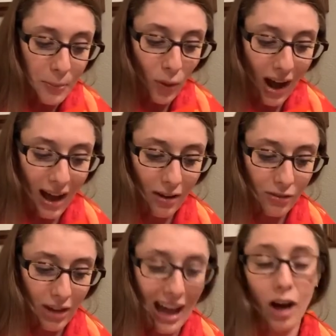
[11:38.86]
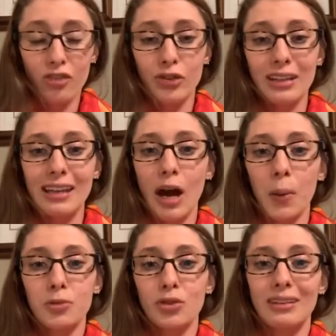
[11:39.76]
have really
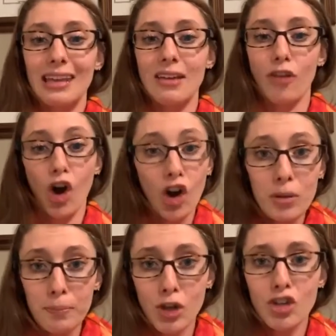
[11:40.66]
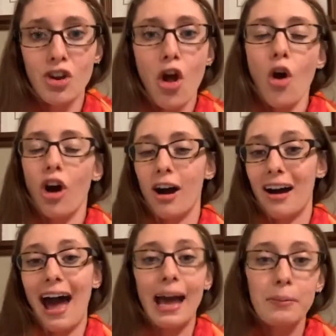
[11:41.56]
helped relieve heartburn,
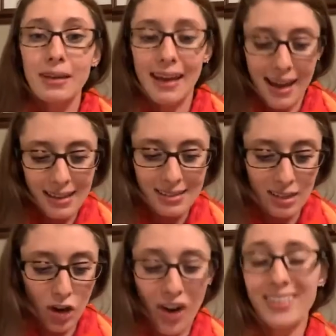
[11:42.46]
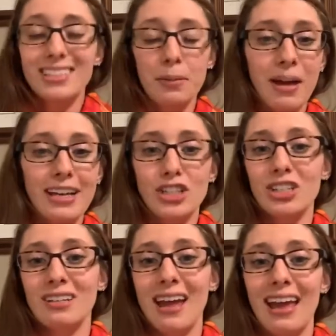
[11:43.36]
IBS,
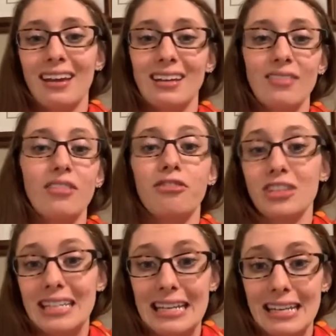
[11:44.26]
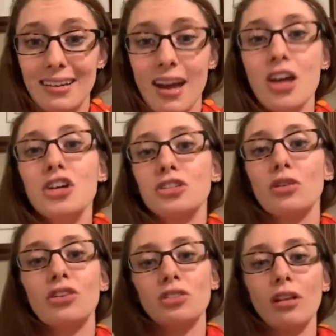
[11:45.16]
constipation, and even fatigue. So
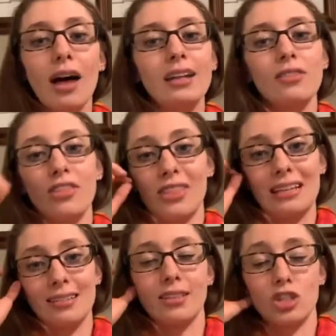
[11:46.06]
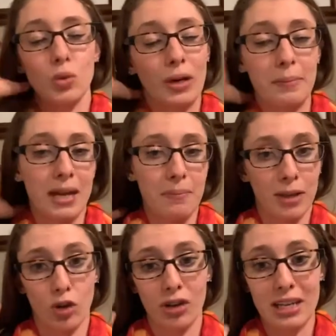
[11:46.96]
there's a lot of different things that this 20-minute
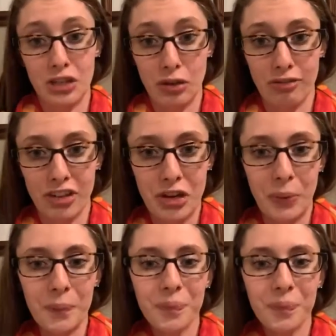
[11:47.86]
meal can do for you.